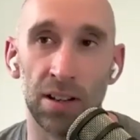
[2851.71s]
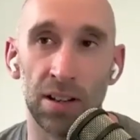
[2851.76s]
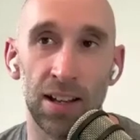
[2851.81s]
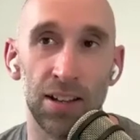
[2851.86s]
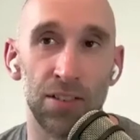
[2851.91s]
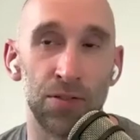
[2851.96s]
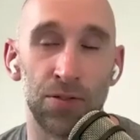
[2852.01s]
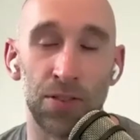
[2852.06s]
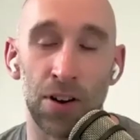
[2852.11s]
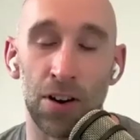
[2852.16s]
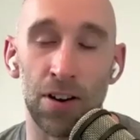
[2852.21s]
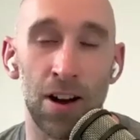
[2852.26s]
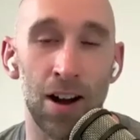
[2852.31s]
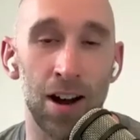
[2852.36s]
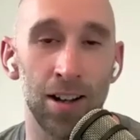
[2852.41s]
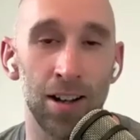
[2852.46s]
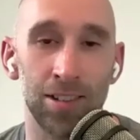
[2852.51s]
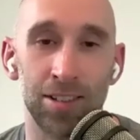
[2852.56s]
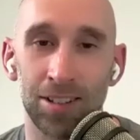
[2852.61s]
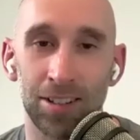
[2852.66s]
it's very
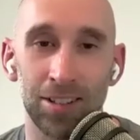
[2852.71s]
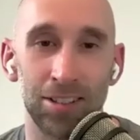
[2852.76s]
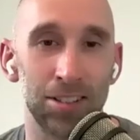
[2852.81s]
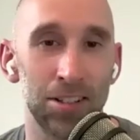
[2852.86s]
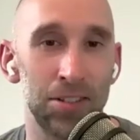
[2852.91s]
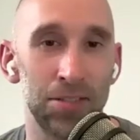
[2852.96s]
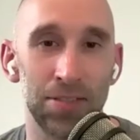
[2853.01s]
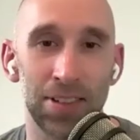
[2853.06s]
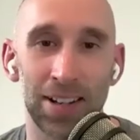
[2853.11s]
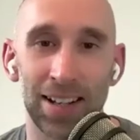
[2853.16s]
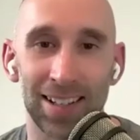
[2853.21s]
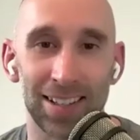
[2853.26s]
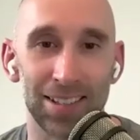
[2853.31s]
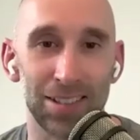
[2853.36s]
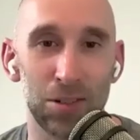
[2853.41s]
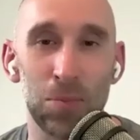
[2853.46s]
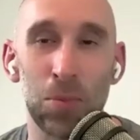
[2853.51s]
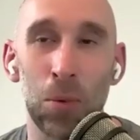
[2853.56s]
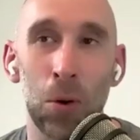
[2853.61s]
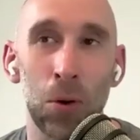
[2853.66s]
hard to do two things
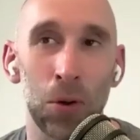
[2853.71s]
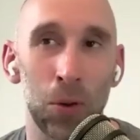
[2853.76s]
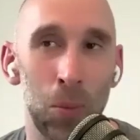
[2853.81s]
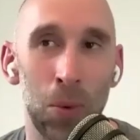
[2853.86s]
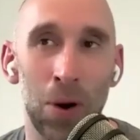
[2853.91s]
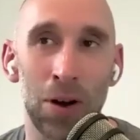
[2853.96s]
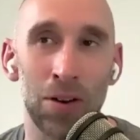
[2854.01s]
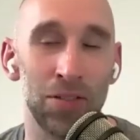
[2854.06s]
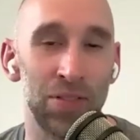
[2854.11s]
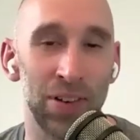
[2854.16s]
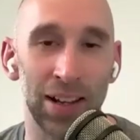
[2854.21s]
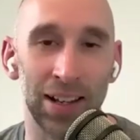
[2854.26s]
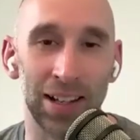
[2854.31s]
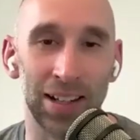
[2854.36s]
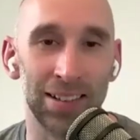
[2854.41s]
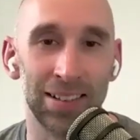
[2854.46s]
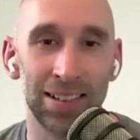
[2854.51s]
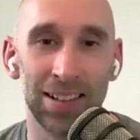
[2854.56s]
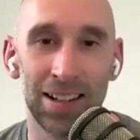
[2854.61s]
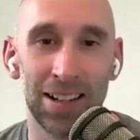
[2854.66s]
or more than one
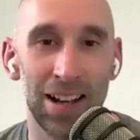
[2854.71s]
thing.